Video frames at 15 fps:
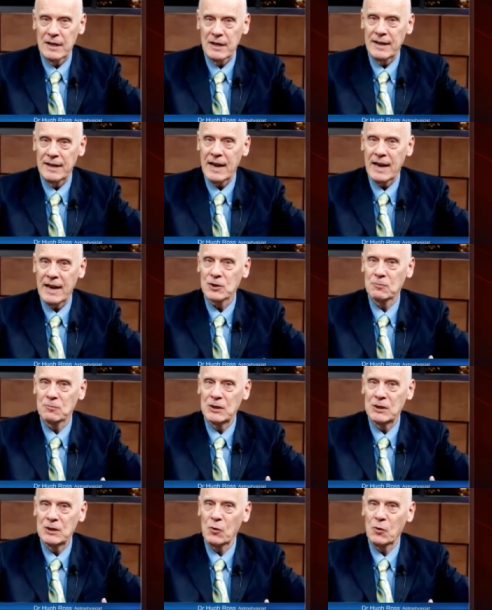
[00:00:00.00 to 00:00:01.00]
And actually,
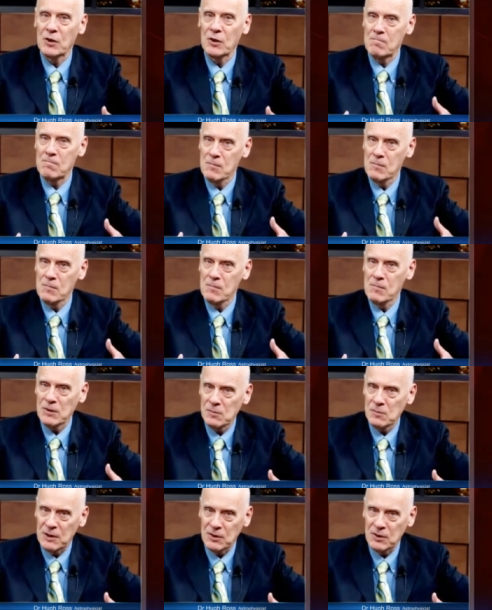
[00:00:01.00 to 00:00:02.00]
we know they must
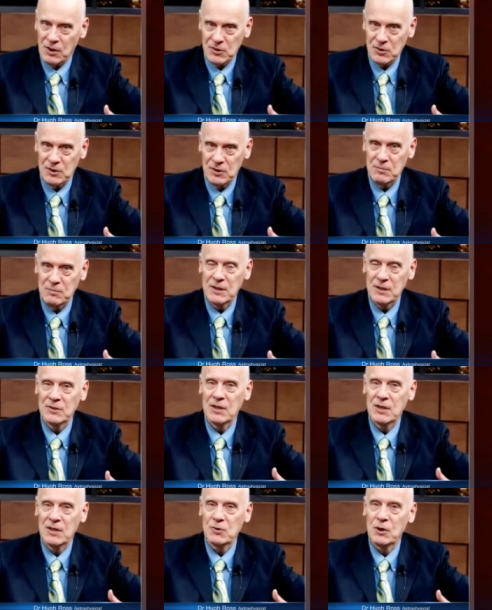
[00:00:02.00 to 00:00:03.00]
be constant because
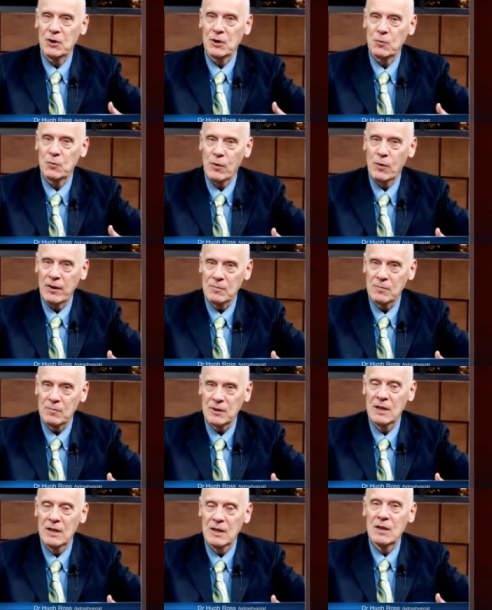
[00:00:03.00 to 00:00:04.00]
that's a
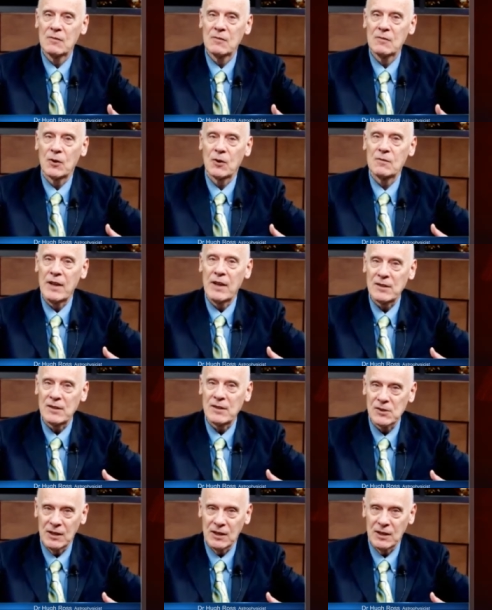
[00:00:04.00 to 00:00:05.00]
requirement for
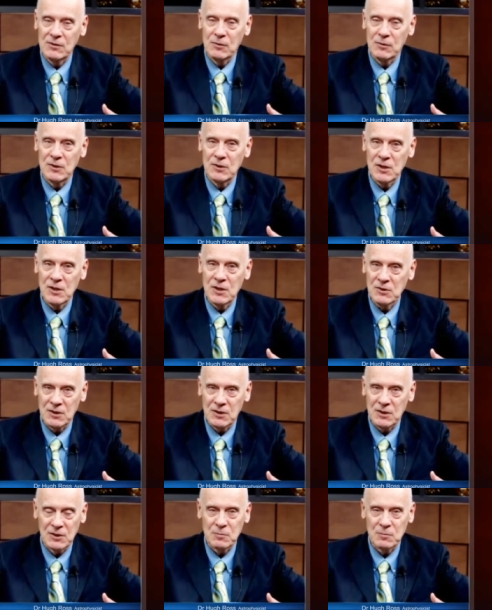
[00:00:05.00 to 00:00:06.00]
advanced life to exist
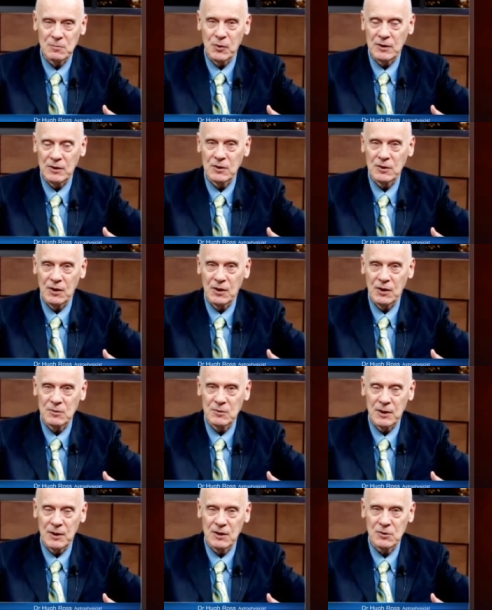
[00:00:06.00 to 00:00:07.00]
at this point in
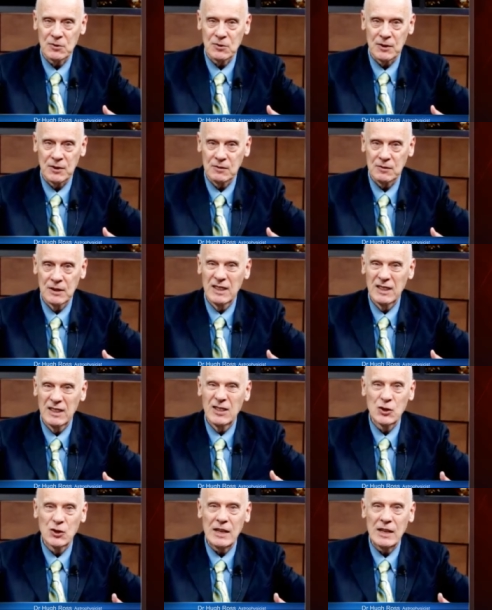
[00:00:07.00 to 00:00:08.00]
cosmic history.
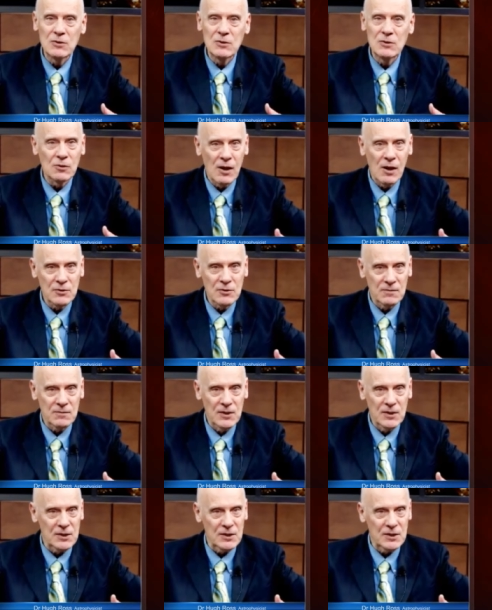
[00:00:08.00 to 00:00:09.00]
Change the laws of
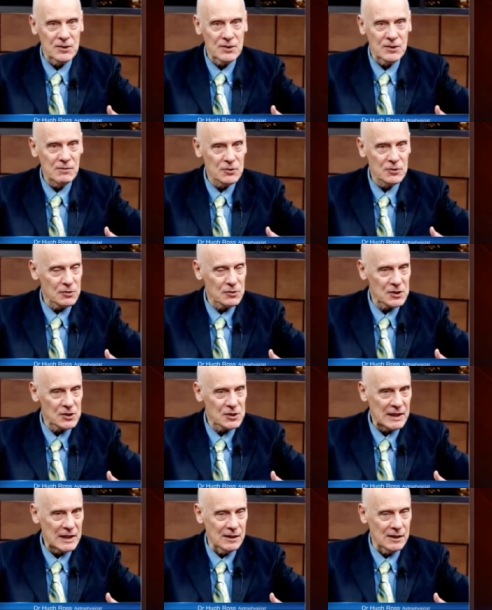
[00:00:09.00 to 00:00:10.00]
physics ever so
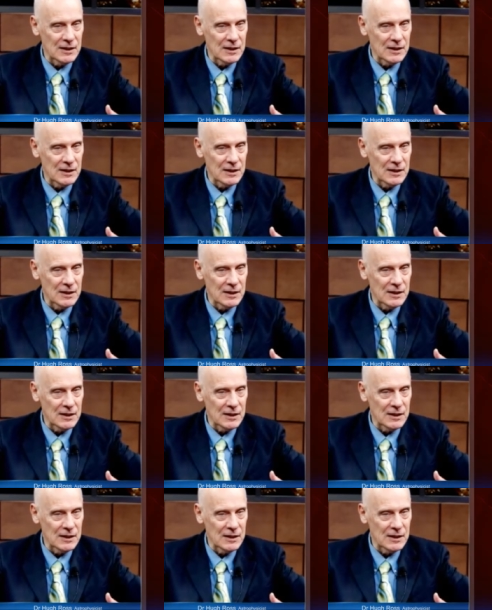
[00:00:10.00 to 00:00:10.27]
slightly